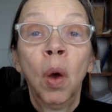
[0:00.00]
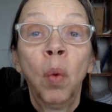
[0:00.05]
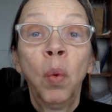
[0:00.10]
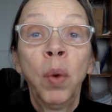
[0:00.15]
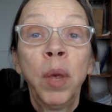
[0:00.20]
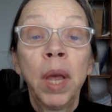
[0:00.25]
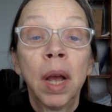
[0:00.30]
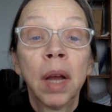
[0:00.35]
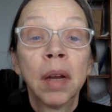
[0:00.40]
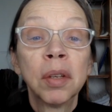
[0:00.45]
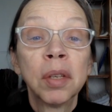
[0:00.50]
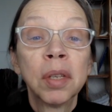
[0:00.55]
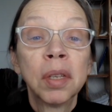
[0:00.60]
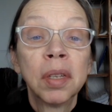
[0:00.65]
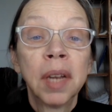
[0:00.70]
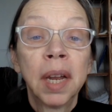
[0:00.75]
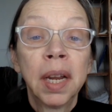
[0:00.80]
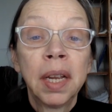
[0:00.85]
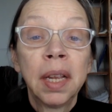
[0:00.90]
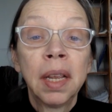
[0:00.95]
We are
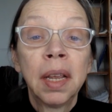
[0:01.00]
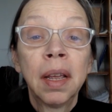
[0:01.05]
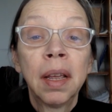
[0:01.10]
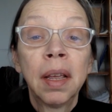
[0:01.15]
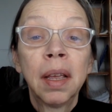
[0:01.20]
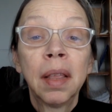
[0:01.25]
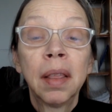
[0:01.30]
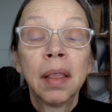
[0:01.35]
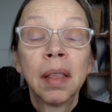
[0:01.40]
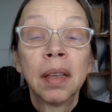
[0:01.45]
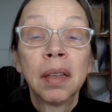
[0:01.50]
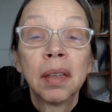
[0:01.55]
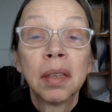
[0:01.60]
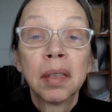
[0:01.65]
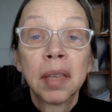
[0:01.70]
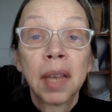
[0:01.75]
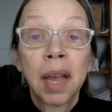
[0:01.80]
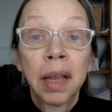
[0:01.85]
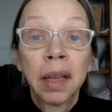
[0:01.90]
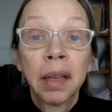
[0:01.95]
studying the
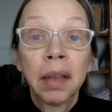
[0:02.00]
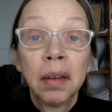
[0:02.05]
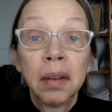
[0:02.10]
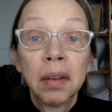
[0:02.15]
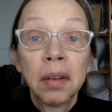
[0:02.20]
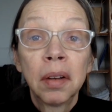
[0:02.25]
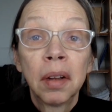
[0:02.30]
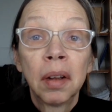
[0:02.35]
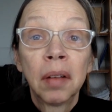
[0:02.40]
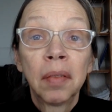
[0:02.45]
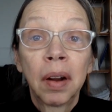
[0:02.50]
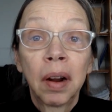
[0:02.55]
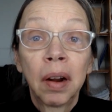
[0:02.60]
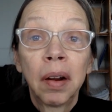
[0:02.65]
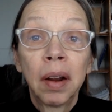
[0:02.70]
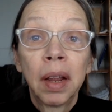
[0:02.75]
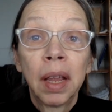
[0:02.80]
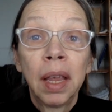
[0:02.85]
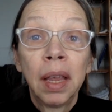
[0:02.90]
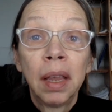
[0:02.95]
second of
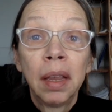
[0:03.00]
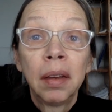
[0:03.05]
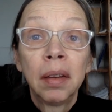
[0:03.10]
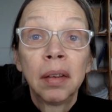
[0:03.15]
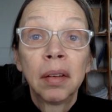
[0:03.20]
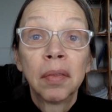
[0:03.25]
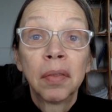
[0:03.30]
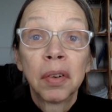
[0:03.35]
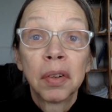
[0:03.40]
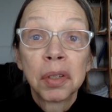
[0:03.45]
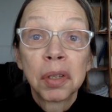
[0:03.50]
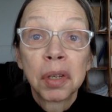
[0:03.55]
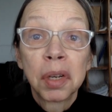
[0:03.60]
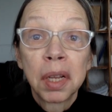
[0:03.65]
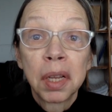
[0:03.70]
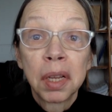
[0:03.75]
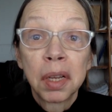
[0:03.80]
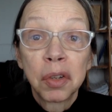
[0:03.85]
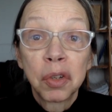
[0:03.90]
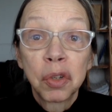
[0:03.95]
our 8
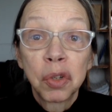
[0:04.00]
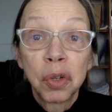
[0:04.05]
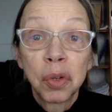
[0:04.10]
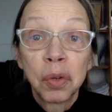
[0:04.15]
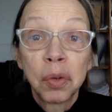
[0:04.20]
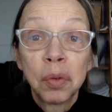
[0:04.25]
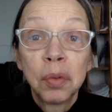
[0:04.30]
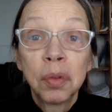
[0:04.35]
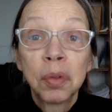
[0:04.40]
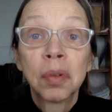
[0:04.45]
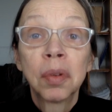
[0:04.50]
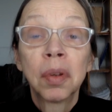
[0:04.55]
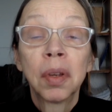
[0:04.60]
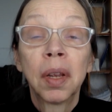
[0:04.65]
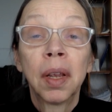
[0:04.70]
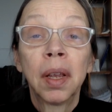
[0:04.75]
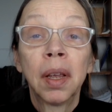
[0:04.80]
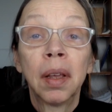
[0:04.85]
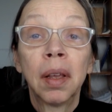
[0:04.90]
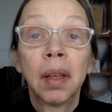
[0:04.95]
diversity issues,
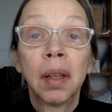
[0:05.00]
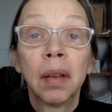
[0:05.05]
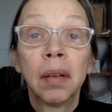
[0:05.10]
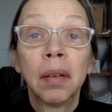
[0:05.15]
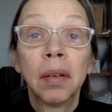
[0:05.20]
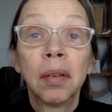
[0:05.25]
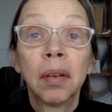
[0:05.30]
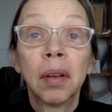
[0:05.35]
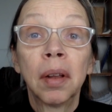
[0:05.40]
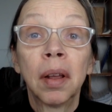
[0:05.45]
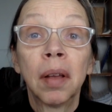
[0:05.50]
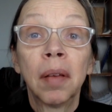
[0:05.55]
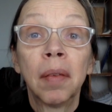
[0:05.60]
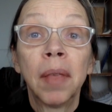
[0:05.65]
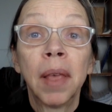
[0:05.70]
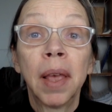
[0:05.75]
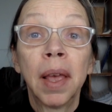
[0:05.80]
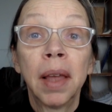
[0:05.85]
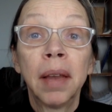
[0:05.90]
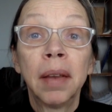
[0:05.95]
and
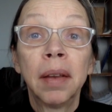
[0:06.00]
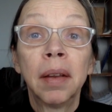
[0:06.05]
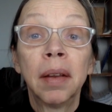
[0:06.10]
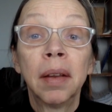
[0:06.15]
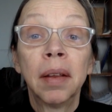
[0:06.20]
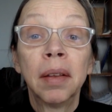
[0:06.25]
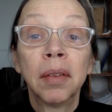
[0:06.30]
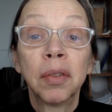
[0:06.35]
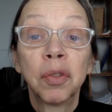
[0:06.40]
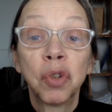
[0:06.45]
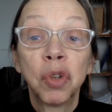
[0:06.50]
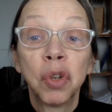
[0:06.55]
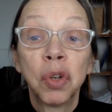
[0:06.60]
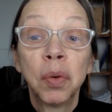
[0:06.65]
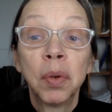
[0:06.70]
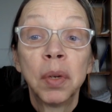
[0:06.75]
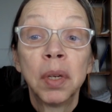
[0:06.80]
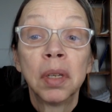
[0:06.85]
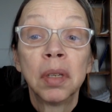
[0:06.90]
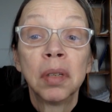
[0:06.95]
that
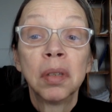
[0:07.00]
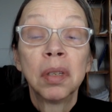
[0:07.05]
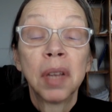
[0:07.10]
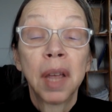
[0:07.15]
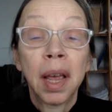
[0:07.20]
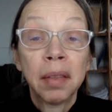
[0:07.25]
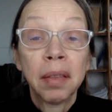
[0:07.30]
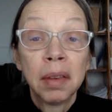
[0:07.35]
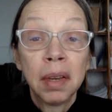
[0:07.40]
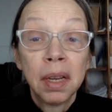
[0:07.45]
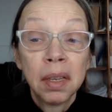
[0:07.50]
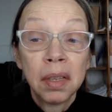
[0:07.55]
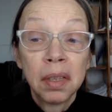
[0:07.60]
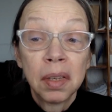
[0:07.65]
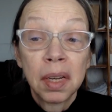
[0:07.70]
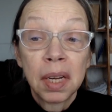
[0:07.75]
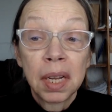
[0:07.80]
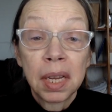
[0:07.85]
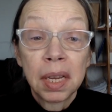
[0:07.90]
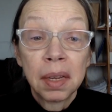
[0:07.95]
issue is
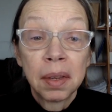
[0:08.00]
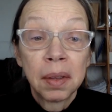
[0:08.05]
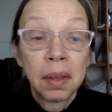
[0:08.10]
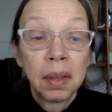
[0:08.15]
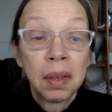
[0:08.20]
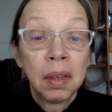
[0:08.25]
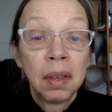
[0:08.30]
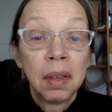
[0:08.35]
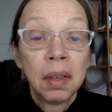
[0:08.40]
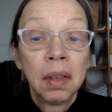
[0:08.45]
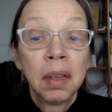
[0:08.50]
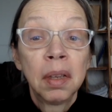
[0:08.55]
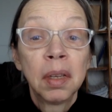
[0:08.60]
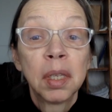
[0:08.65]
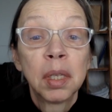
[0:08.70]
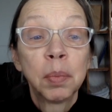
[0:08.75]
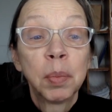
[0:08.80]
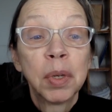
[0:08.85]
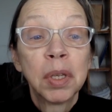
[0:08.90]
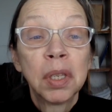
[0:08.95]
ethnicity.
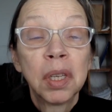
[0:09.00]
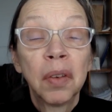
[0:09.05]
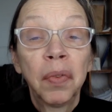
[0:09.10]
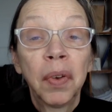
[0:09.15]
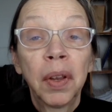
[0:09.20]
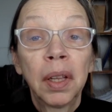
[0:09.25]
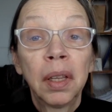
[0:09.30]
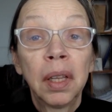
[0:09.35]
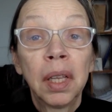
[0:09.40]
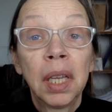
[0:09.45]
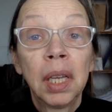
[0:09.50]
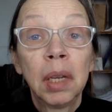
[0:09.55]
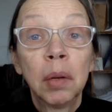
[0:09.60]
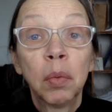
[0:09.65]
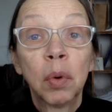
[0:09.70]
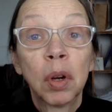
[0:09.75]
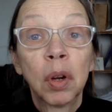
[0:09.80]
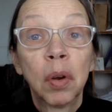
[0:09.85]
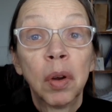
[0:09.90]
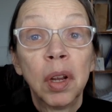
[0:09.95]
Specifically,
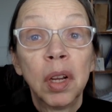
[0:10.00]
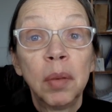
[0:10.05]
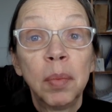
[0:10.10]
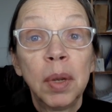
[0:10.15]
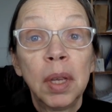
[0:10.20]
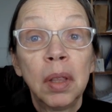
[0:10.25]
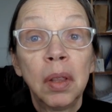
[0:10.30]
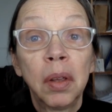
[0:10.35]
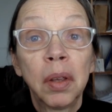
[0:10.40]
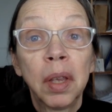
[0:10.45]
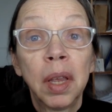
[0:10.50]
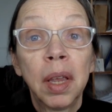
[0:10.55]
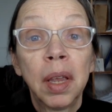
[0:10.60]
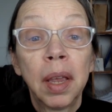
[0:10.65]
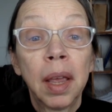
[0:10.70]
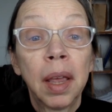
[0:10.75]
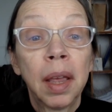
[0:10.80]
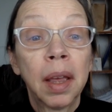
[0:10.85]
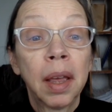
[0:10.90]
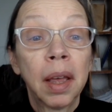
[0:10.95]
we're going to be
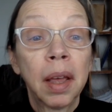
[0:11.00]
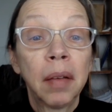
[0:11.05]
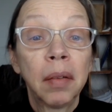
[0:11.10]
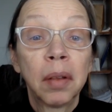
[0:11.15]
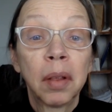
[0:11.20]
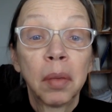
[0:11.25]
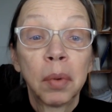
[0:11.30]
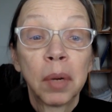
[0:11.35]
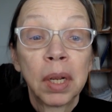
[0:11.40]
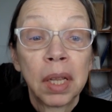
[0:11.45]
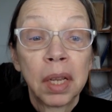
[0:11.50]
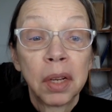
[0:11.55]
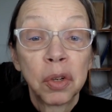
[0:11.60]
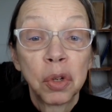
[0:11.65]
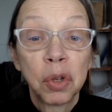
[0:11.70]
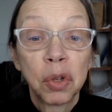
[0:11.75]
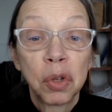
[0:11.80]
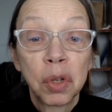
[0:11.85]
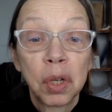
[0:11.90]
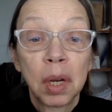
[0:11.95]
looking at the
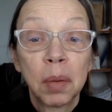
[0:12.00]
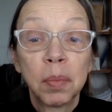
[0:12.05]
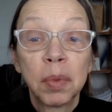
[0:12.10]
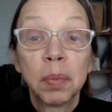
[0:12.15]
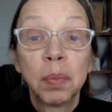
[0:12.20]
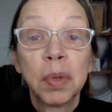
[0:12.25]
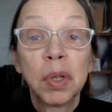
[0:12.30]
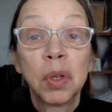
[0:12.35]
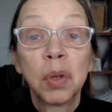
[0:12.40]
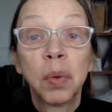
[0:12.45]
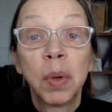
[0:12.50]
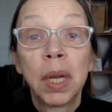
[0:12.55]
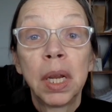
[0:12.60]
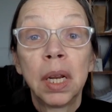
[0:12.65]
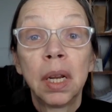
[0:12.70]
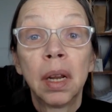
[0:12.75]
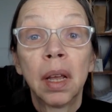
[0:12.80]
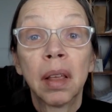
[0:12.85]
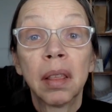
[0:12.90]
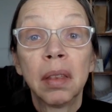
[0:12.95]
relationships
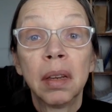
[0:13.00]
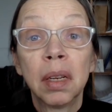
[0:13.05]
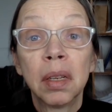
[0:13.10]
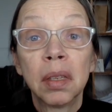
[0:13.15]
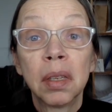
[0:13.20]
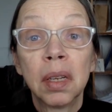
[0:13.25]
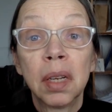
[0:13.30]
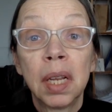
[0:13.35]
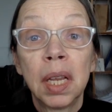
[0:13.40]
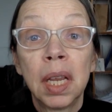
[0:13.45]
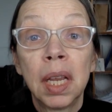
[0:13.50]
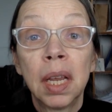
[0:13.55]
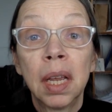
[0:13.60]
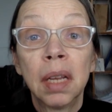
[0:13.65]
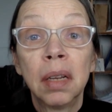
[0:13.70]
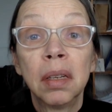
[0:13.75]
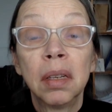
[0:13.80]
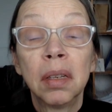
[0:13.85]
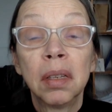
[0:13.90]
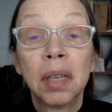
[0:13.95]
between ethnicity
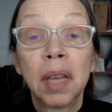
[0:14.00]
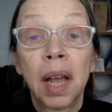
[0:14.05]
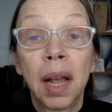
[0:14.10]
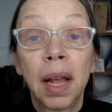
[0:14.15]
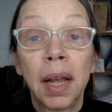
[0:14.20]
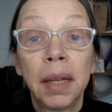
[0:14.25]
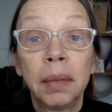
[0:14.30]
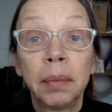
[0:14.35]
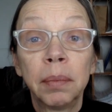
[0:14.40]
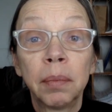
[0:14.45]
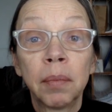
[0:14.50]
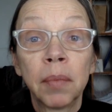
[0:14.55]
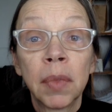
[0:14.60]
and design.